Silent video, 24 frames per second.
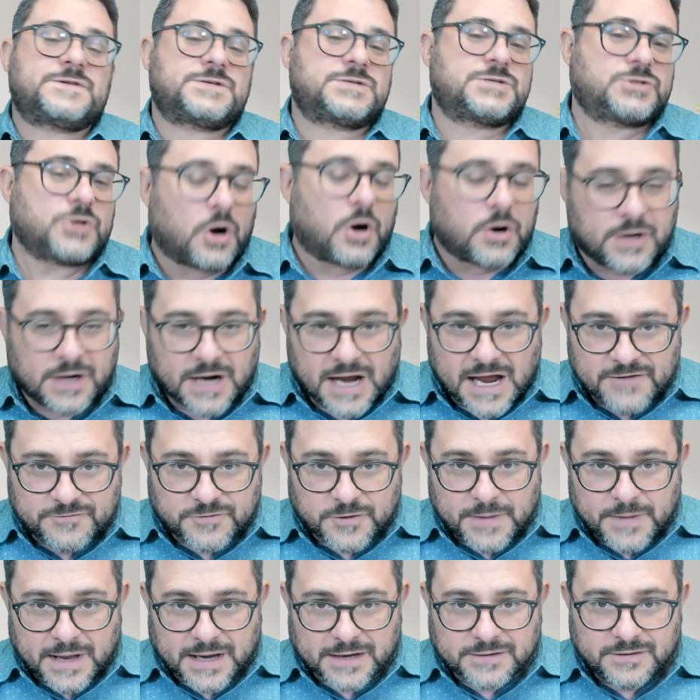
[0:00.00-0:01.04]
who have started
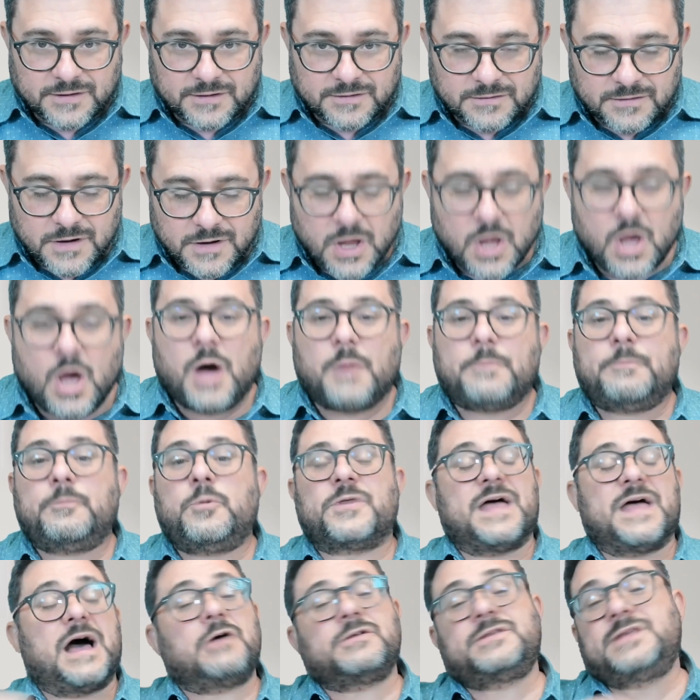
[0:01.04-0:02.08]
ivermectin
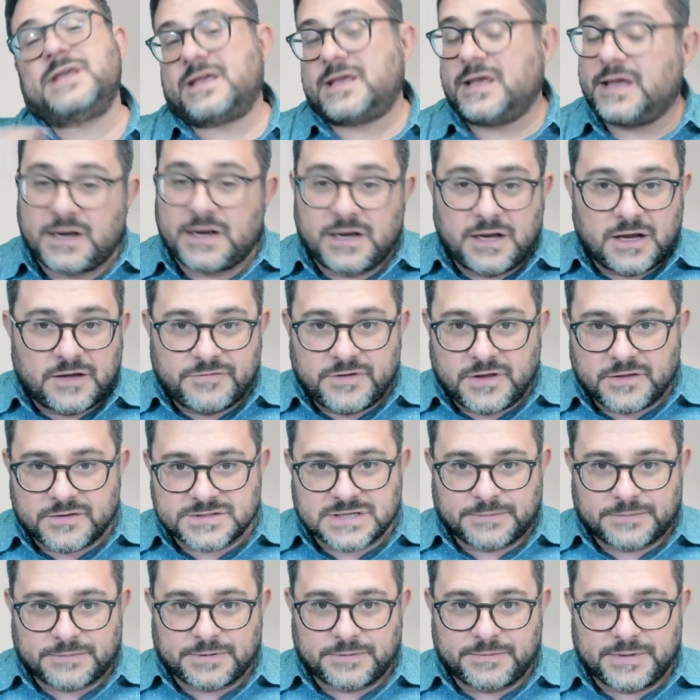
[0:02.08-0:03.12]
without taking any of
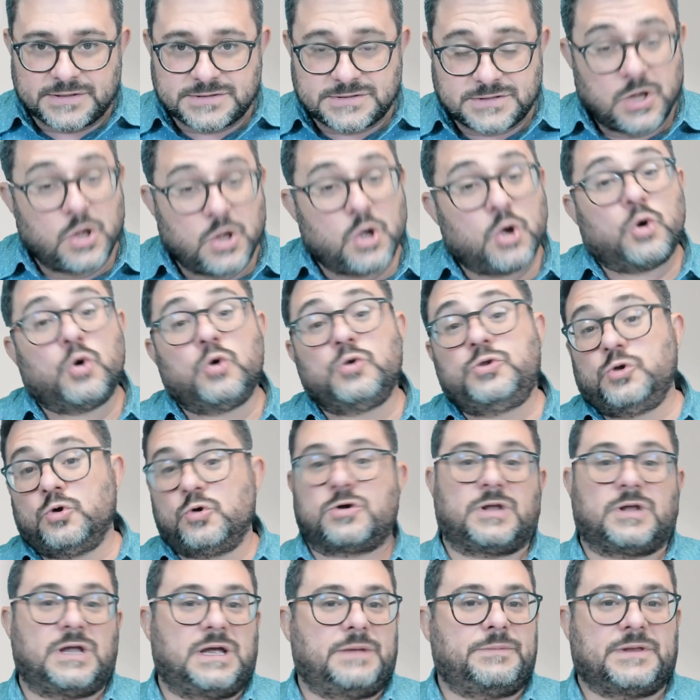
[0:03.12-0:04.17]
the other supplements who
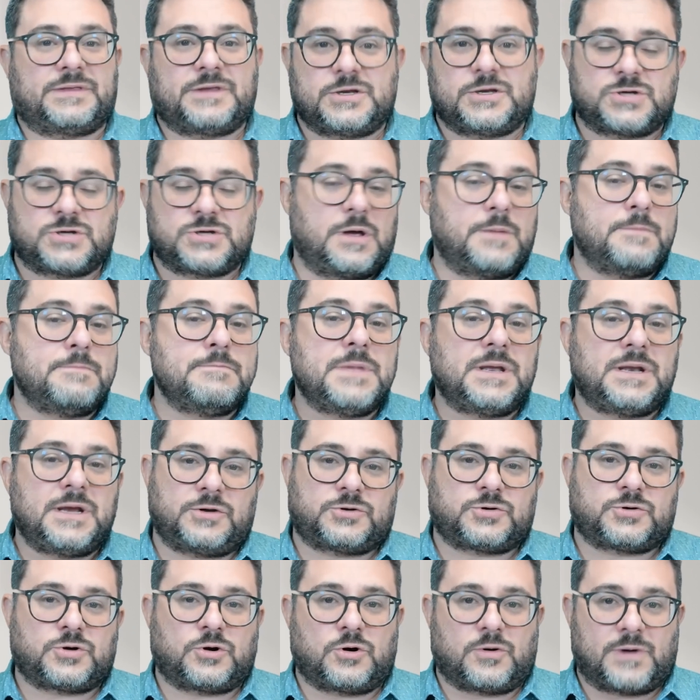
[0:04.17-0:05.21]
do claim that they saw
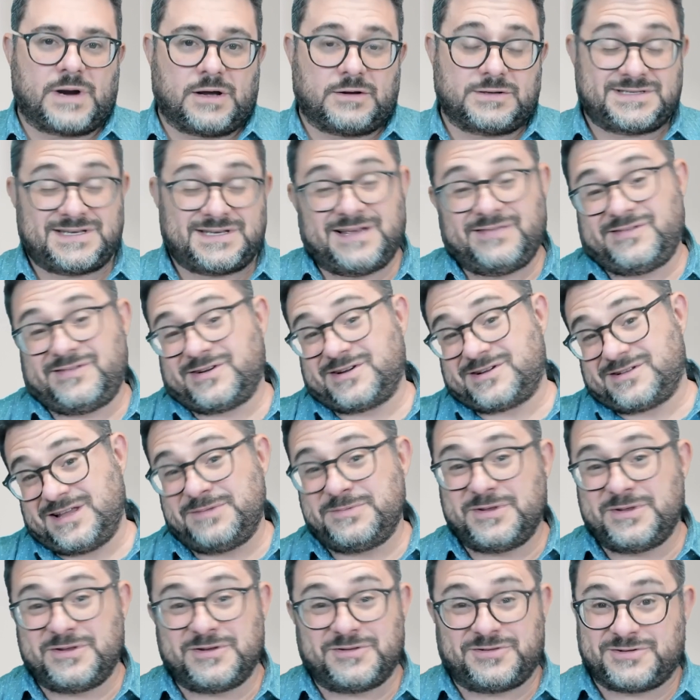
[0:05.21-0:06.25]
immediate turnarounds, and
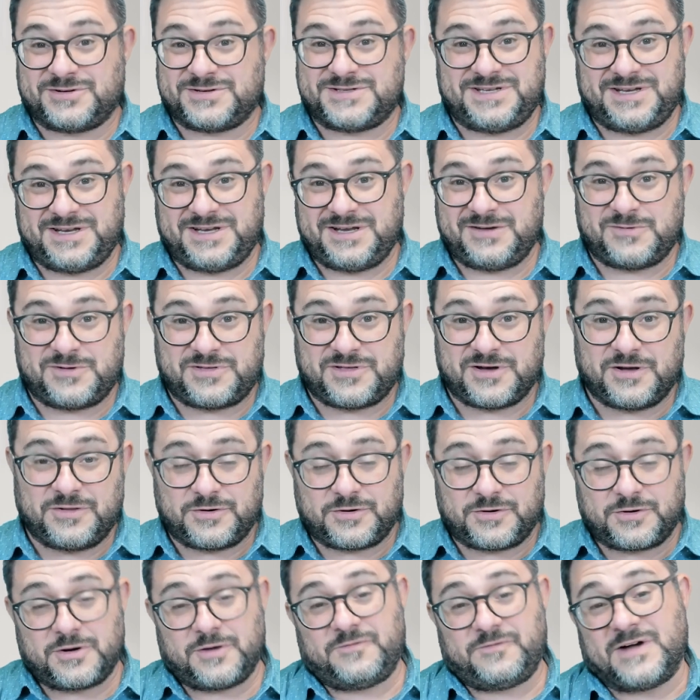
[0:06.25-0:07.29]
they're claiming that they're seeing it with
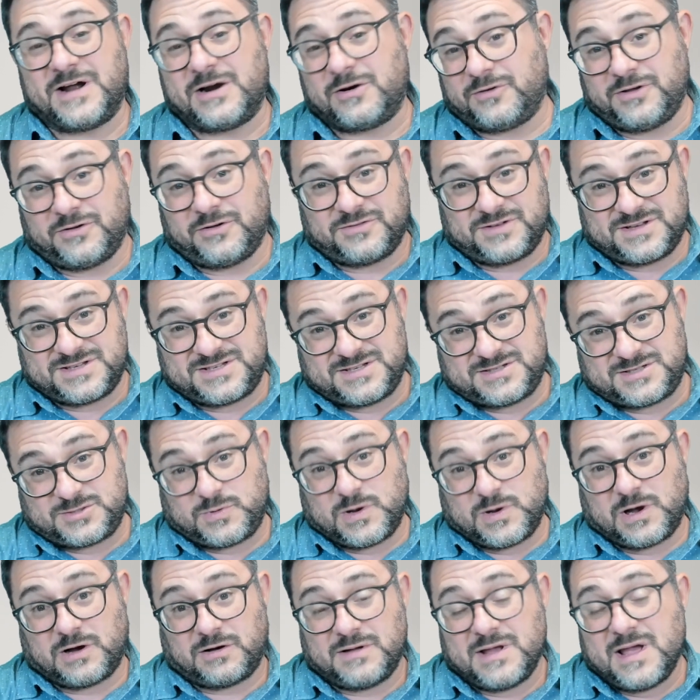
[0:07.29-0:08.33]
other viral
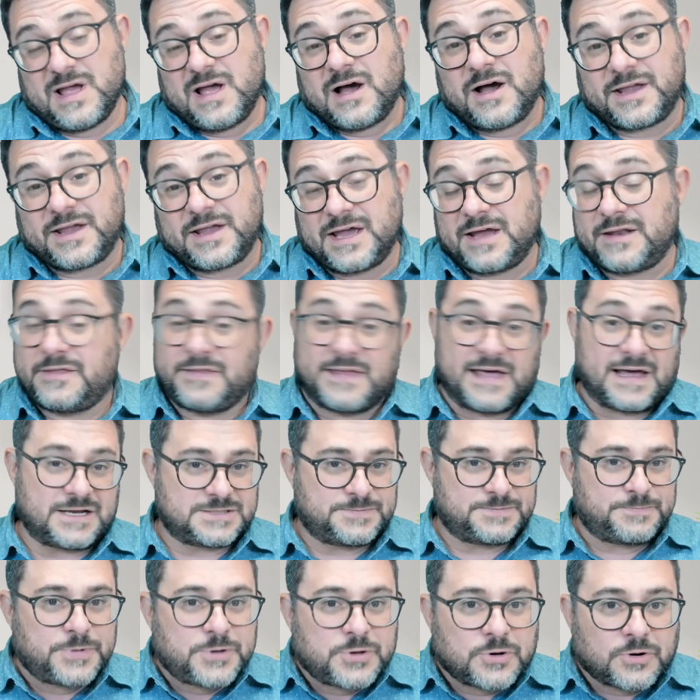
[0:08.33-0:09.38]
illnesses as well. Again,
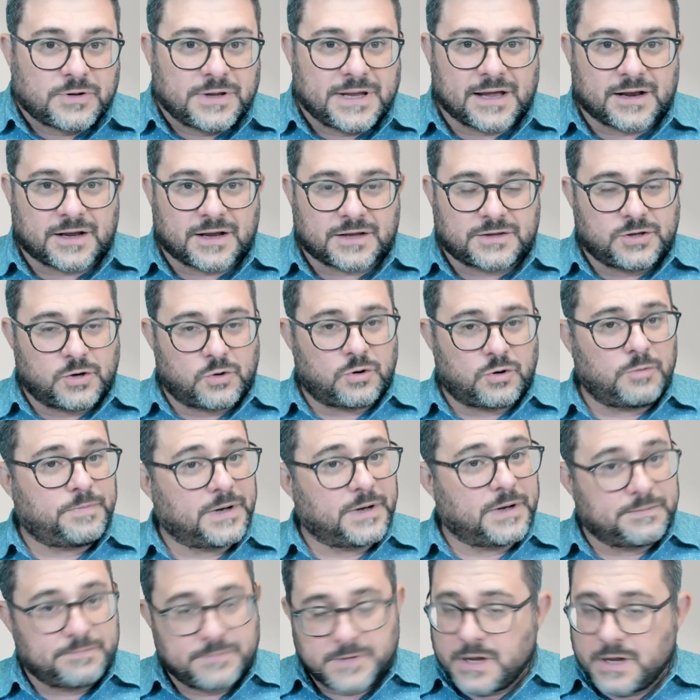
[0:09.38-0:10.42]
that is purely
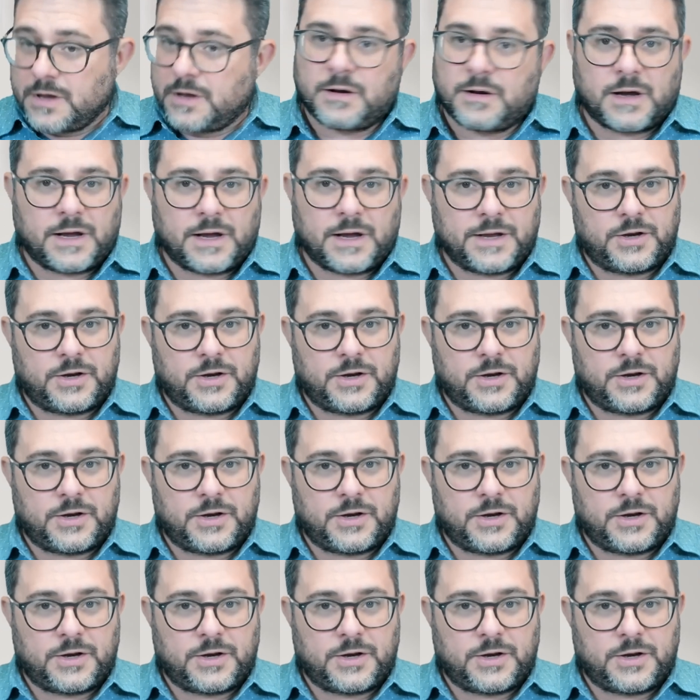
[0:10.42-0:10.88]
anecdotal, but